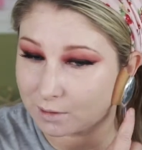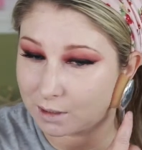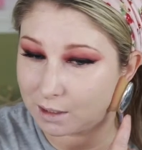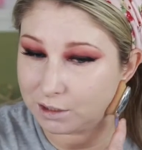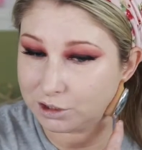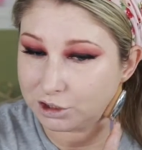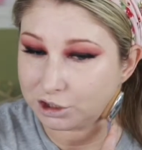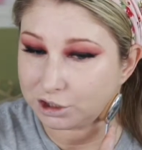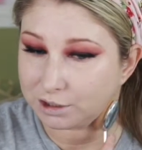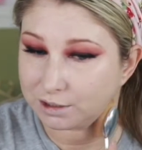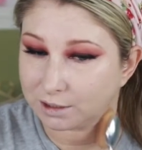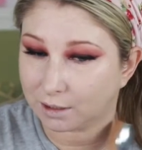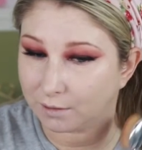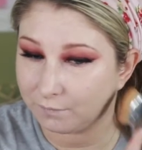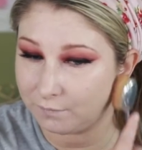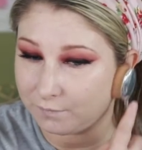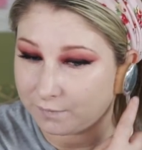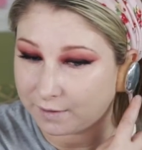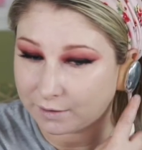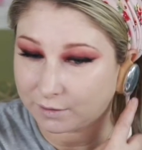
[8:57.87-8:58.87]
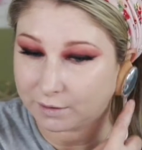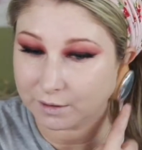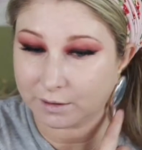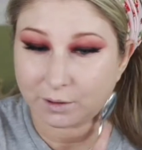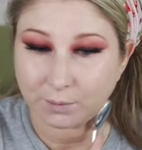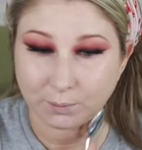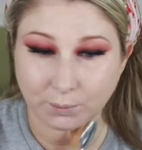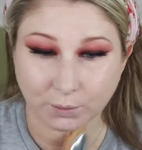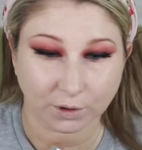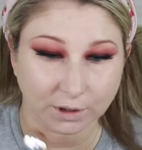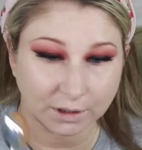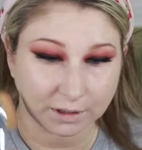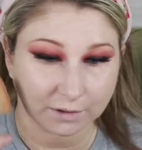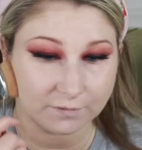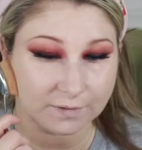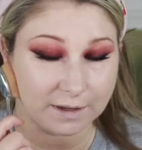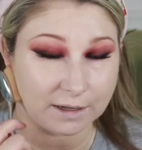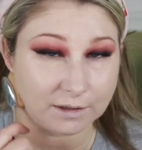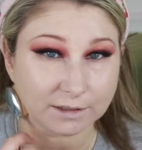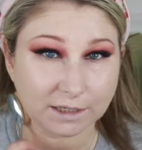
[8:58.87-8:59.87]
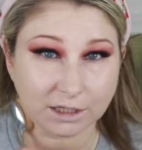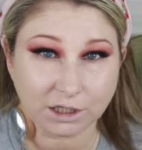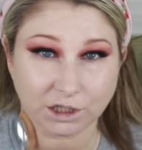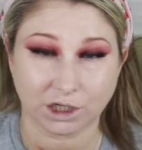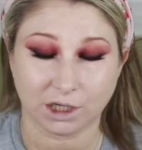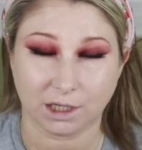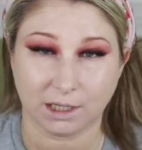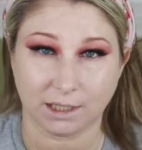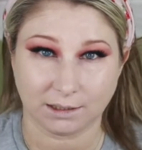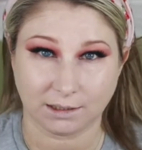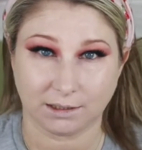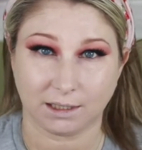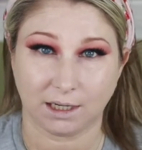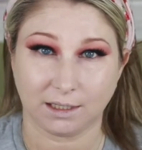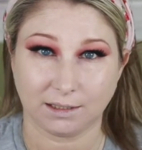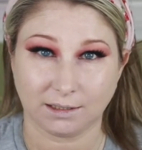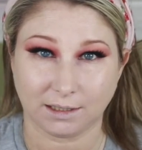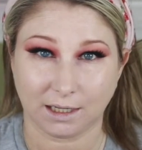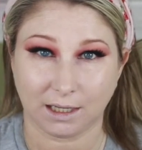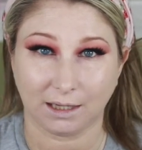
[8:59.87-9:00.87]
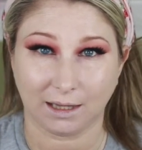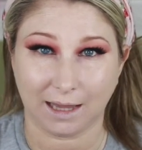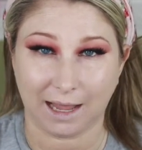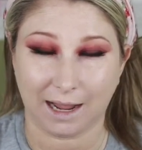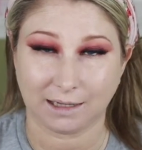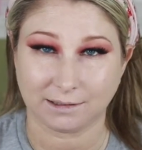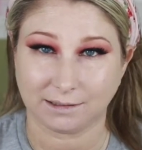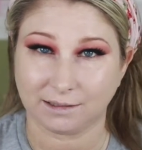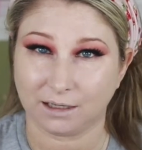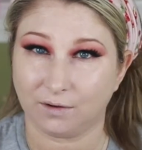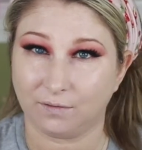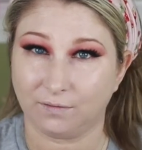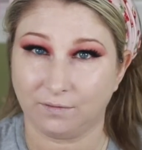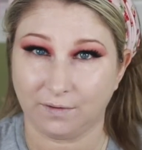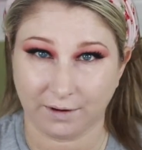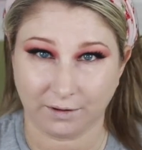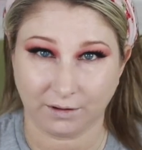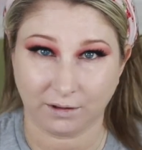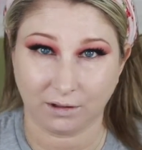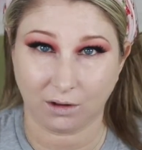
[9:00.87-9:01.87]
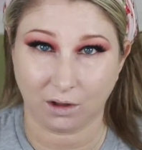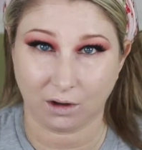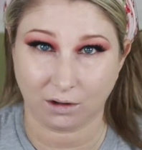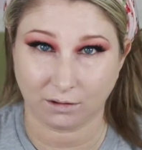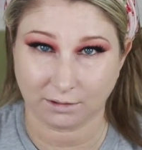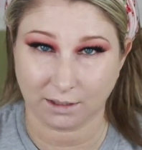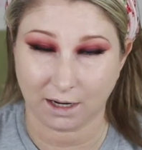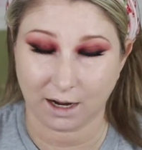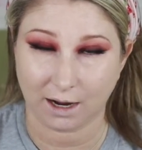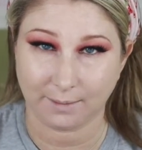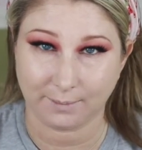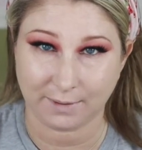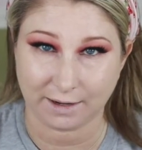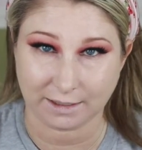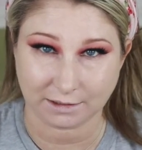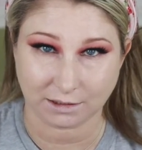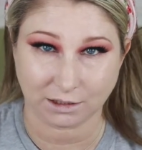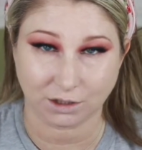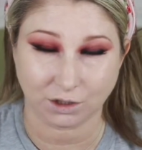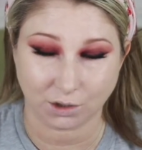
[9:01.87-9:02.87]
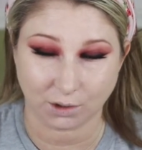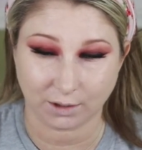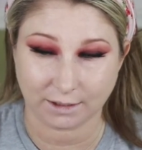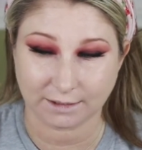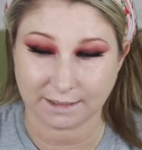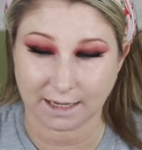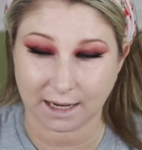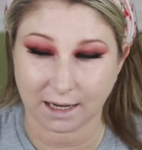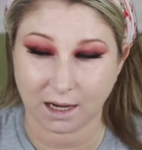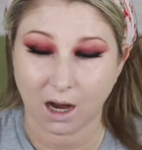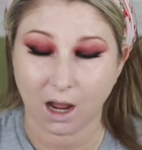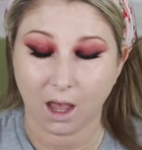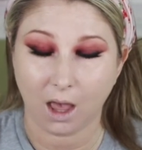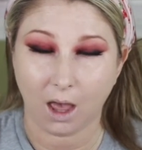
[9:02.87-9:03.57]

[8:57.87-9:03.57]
It's just a very pretty foundation. It does last a very long time. I did notice that.